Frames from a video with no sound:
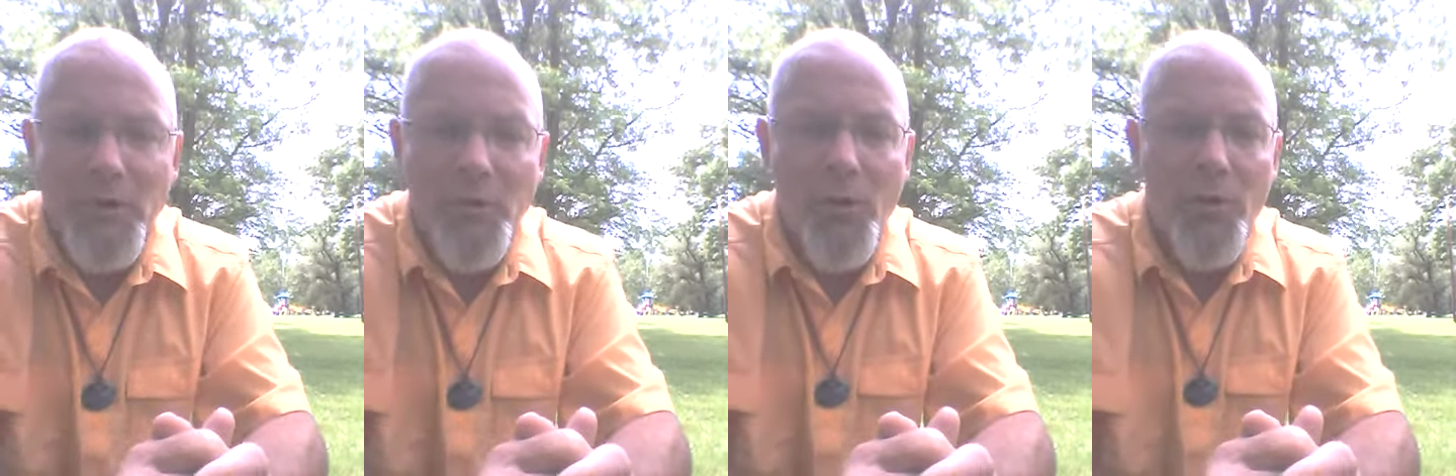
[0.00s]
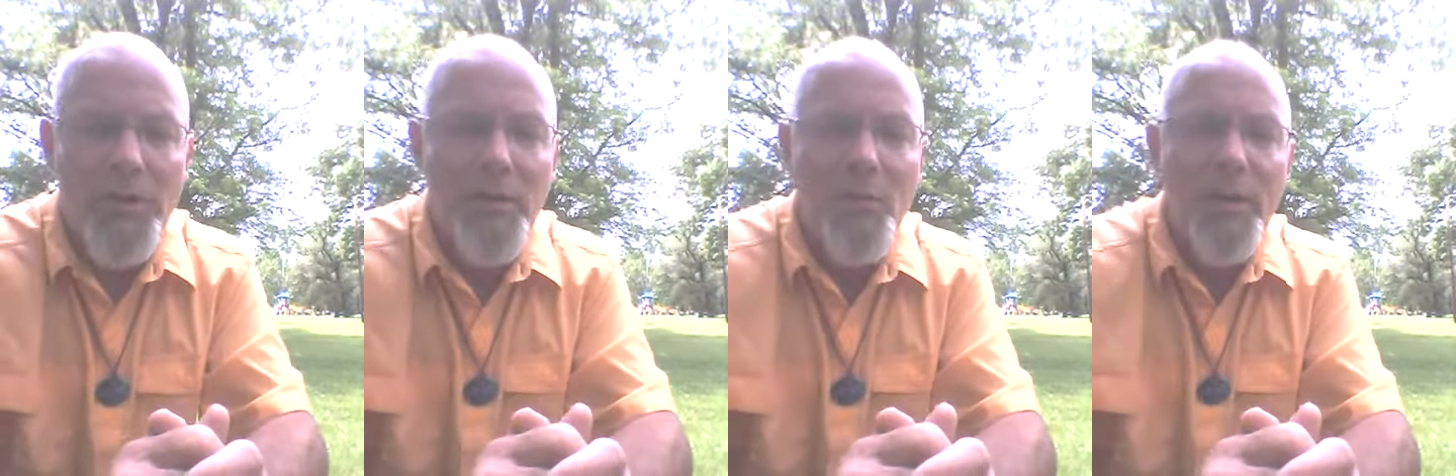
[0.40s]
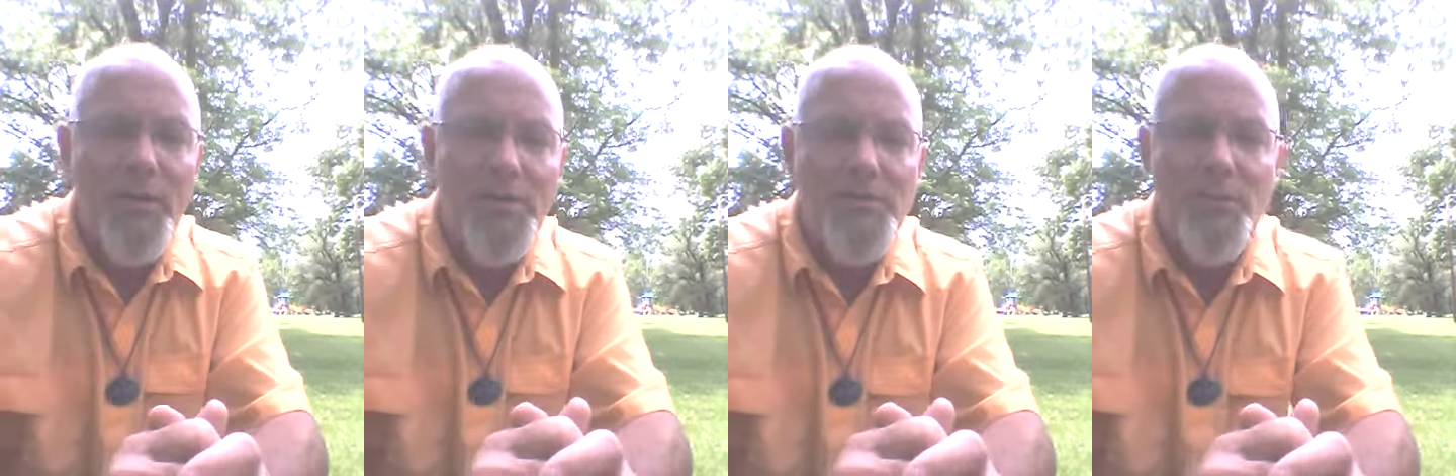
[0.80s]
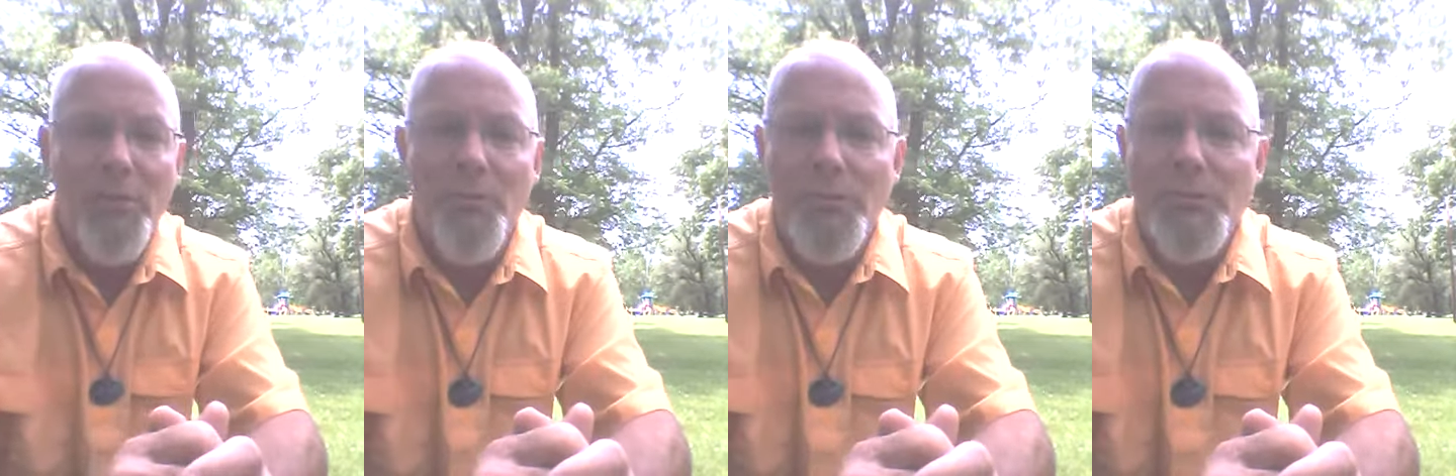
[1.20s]
You are the awareness
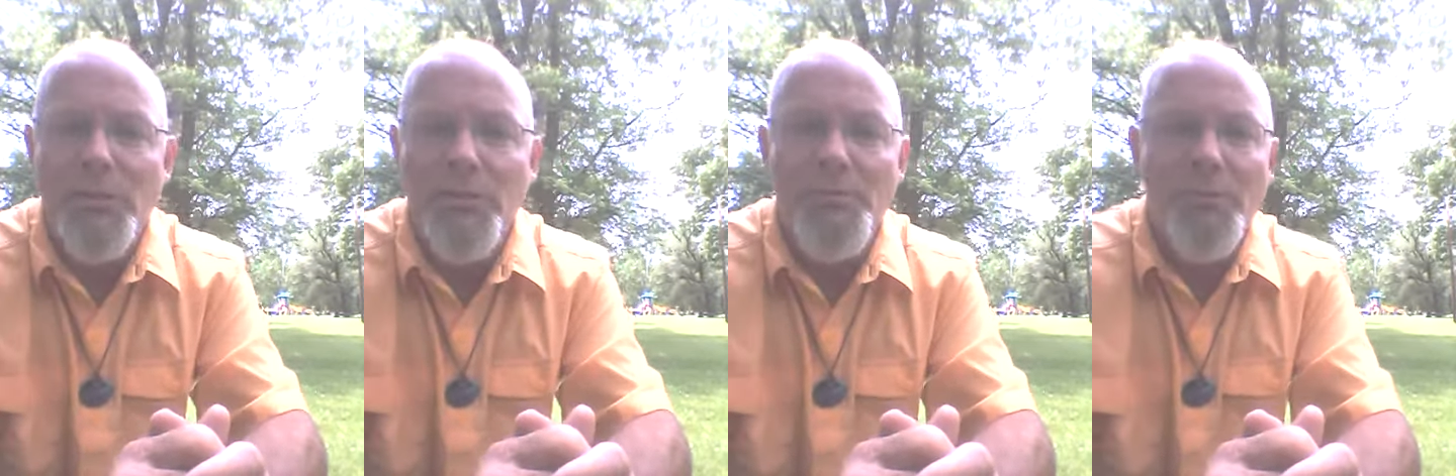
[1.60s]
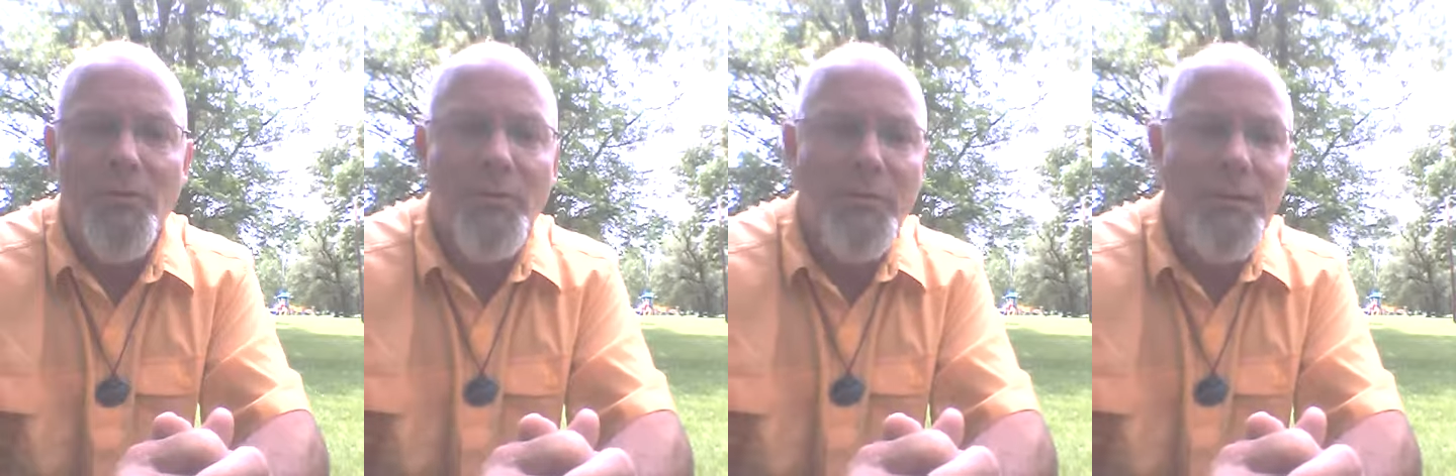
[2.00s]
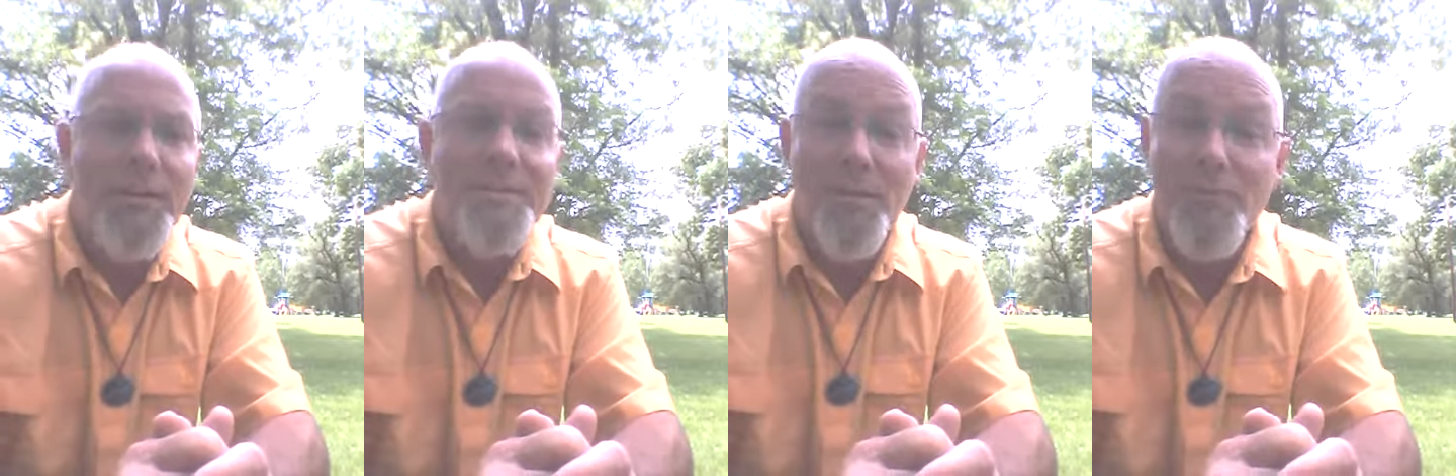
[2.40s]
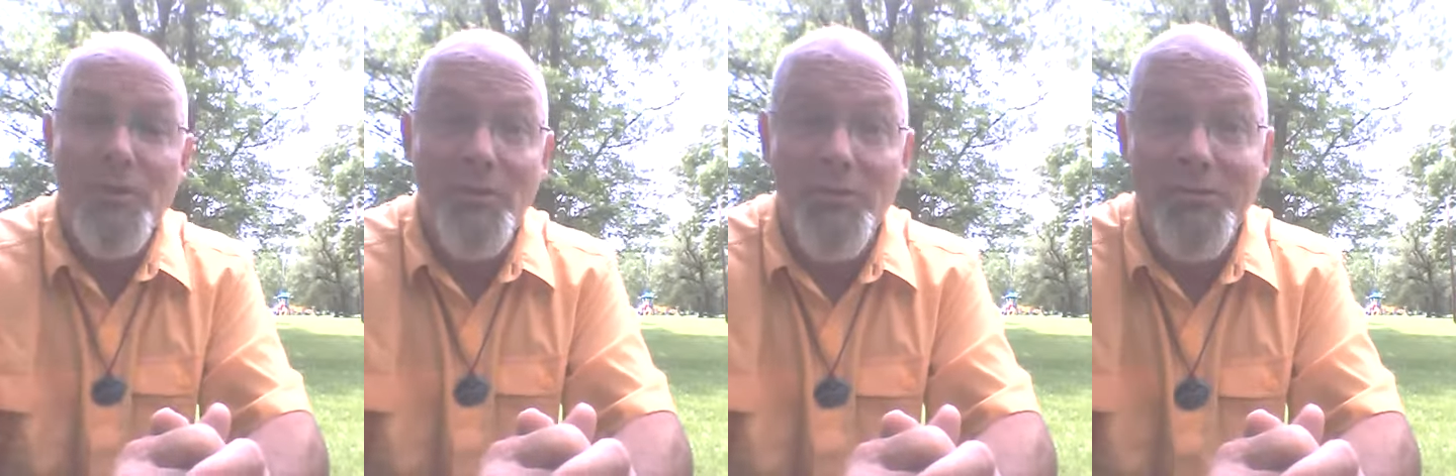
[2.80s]
with which the observer is
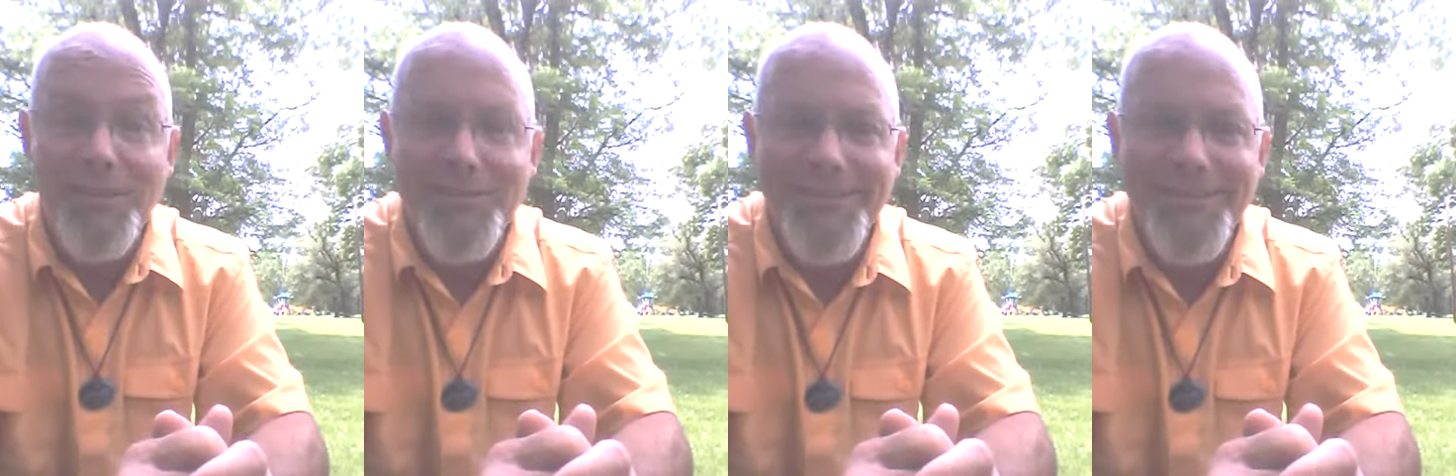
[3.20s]
observed.